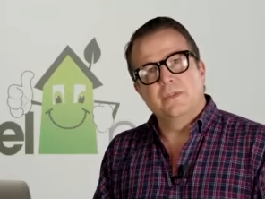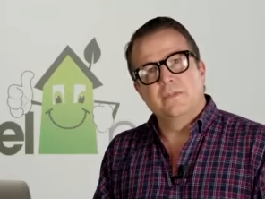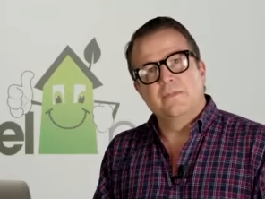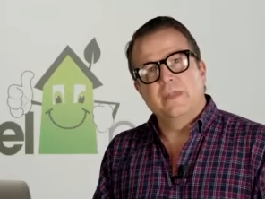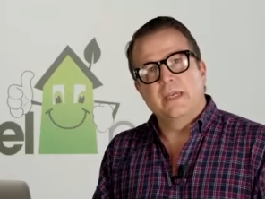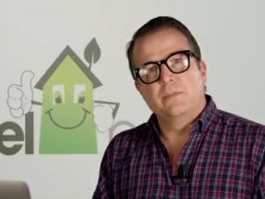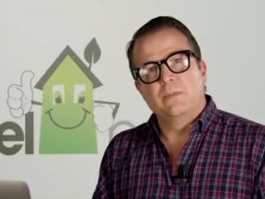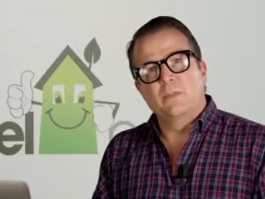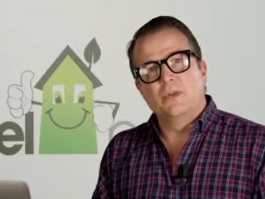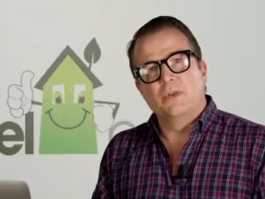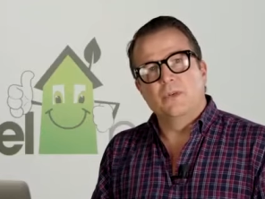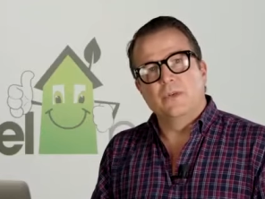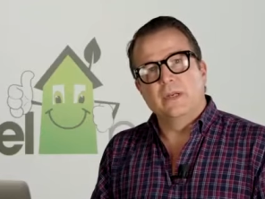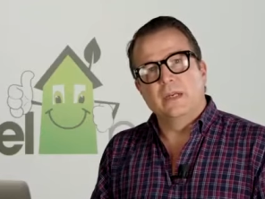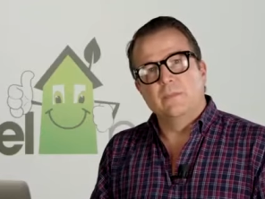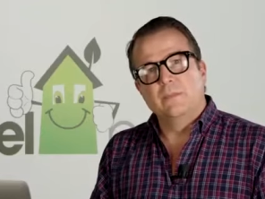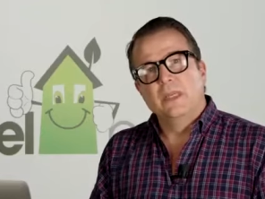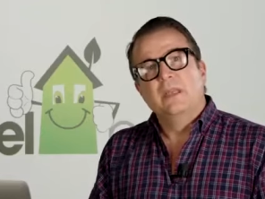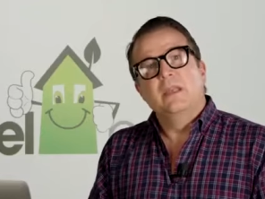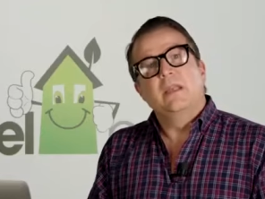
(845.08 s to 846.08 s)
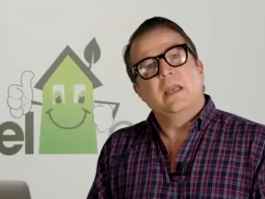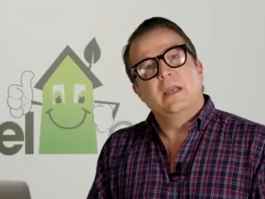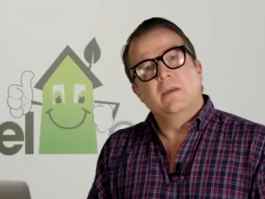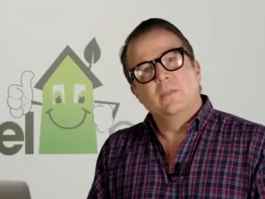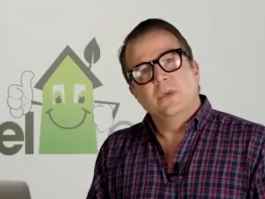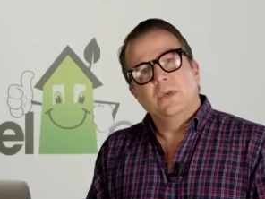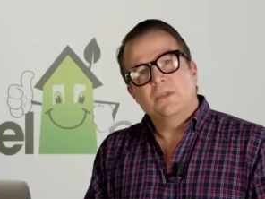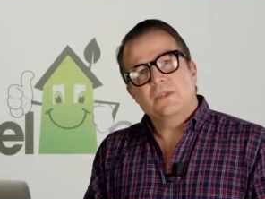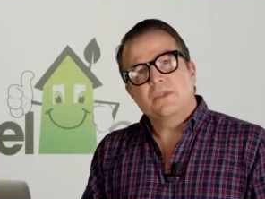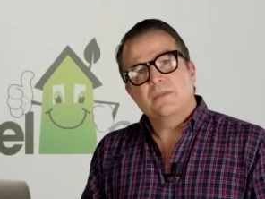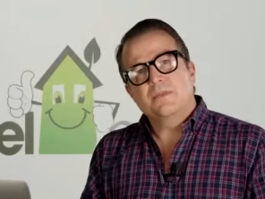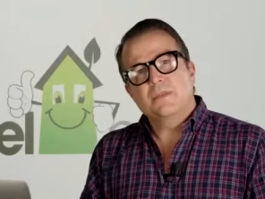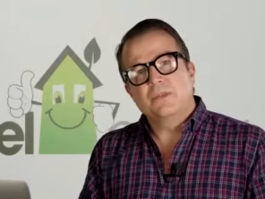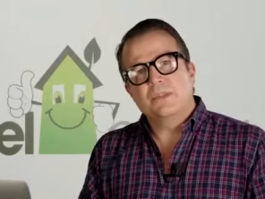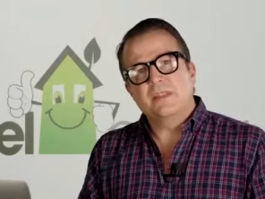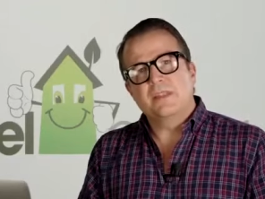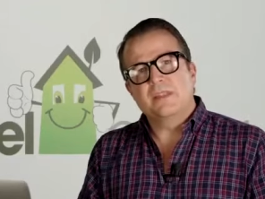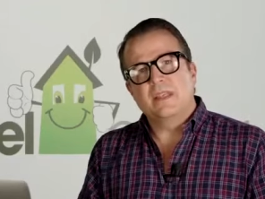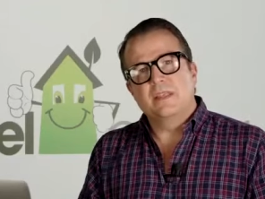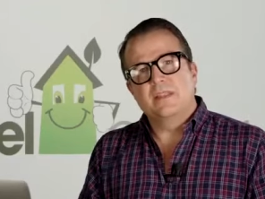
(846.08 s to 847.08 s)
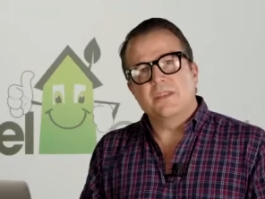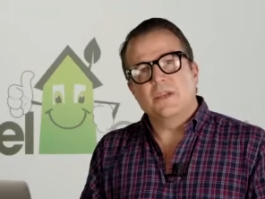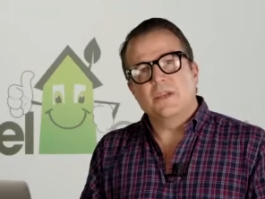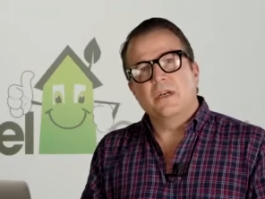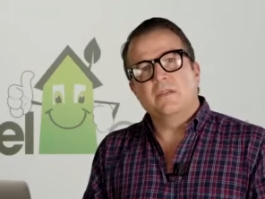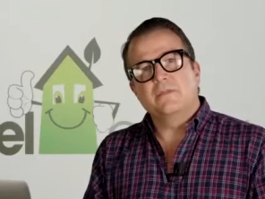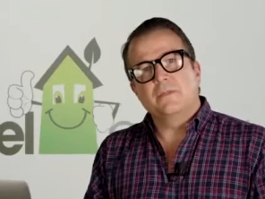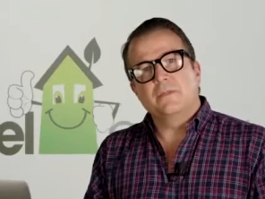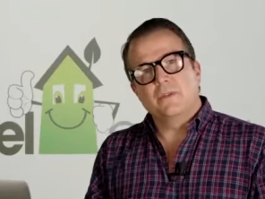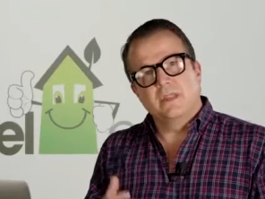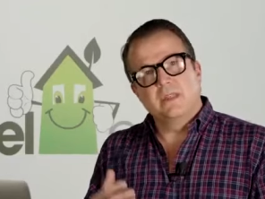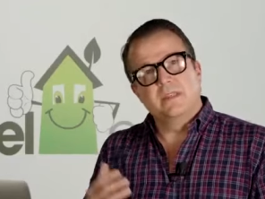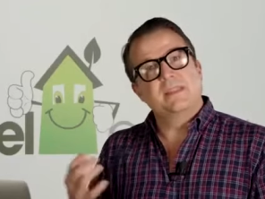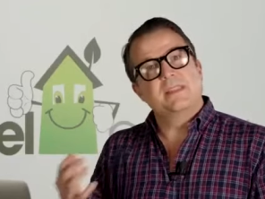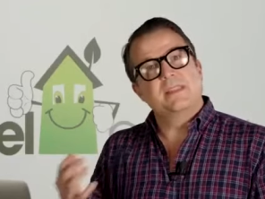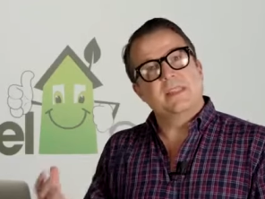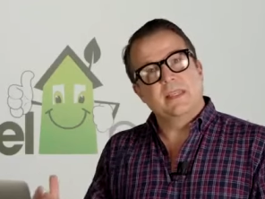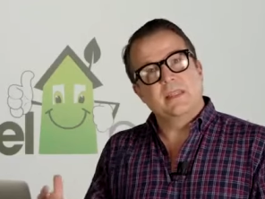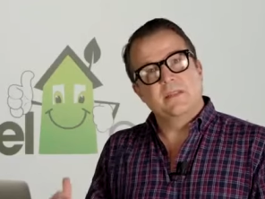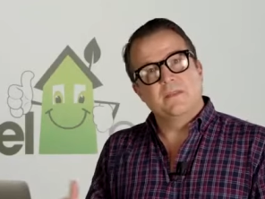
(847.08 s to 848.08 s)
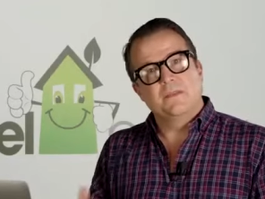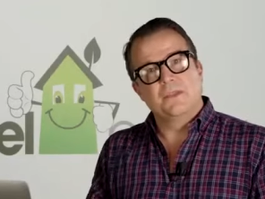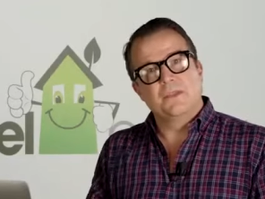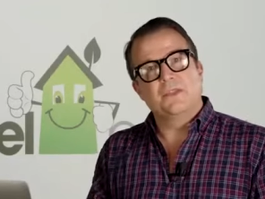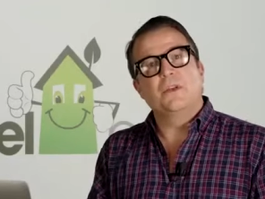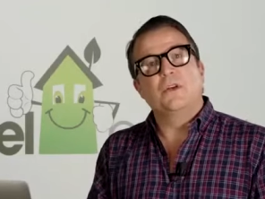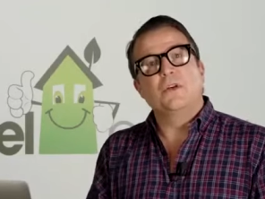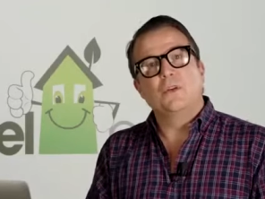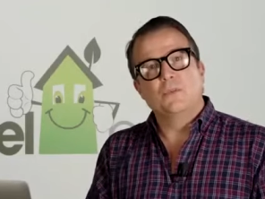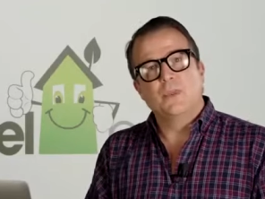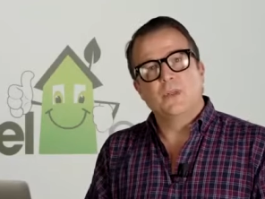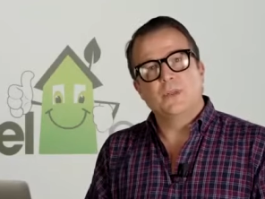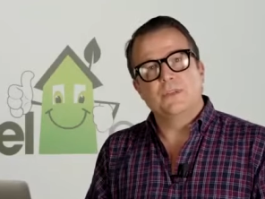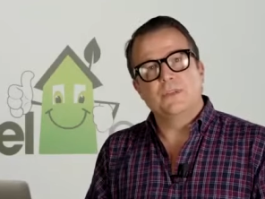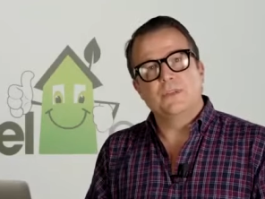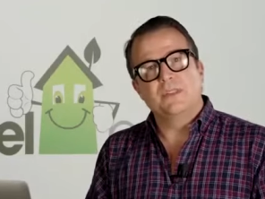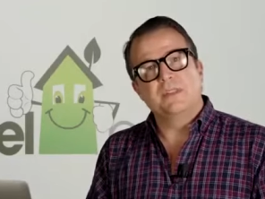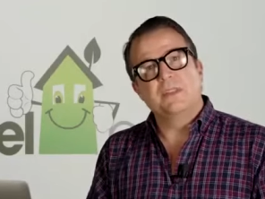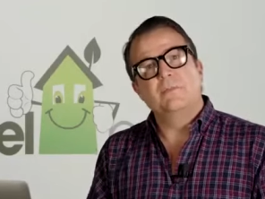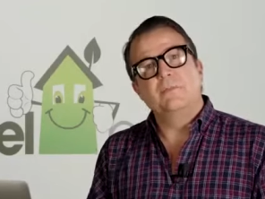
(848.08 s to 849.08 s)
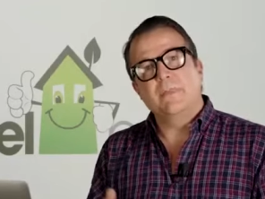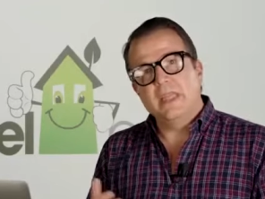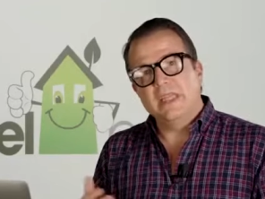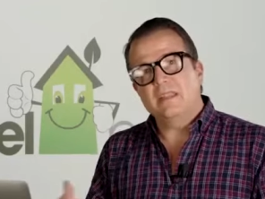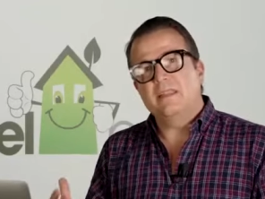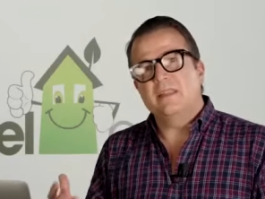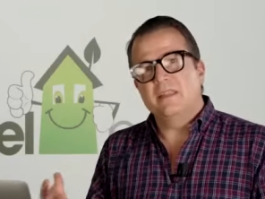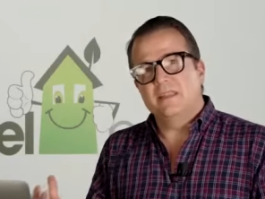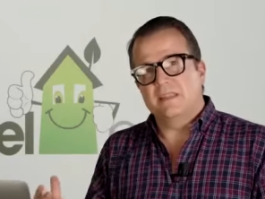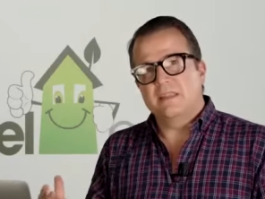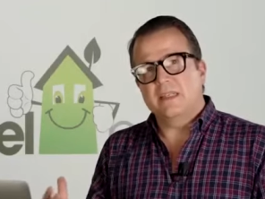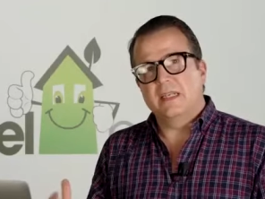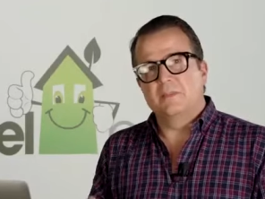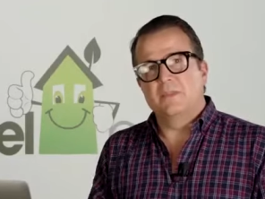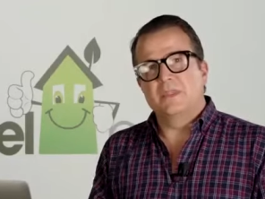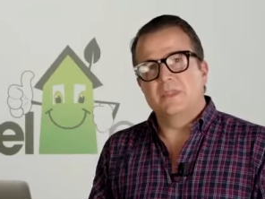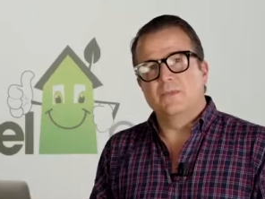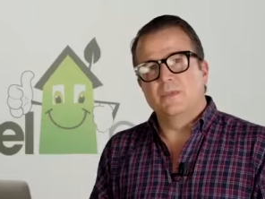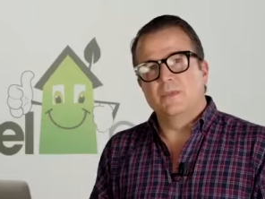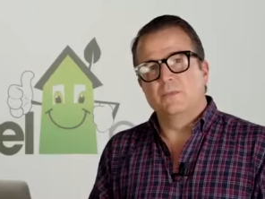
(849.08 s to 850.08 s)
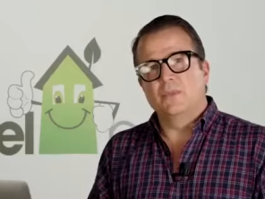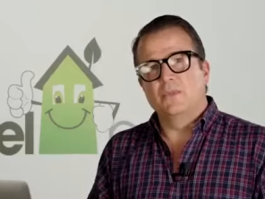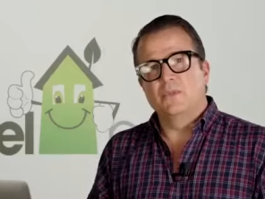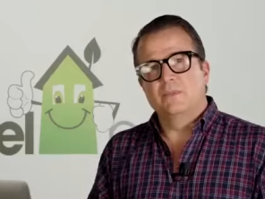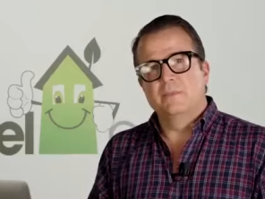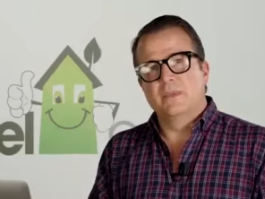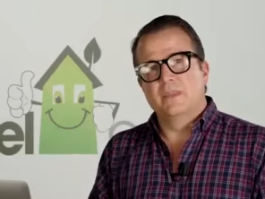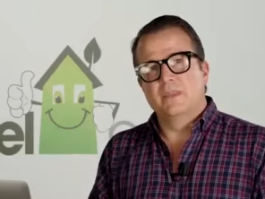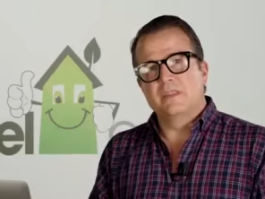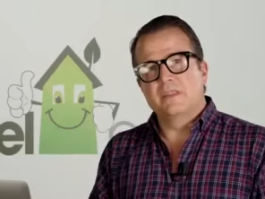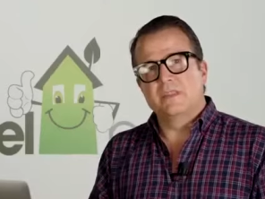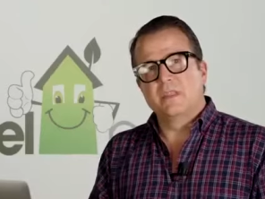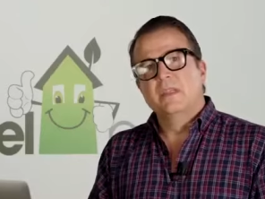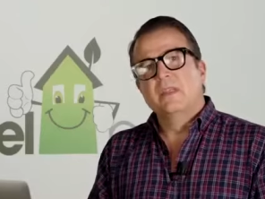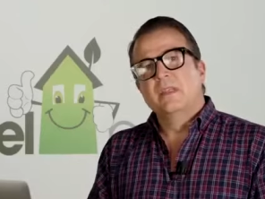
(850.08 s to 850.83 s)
of that program. And most of those states offer incentives to homeowners to make these types of improvements.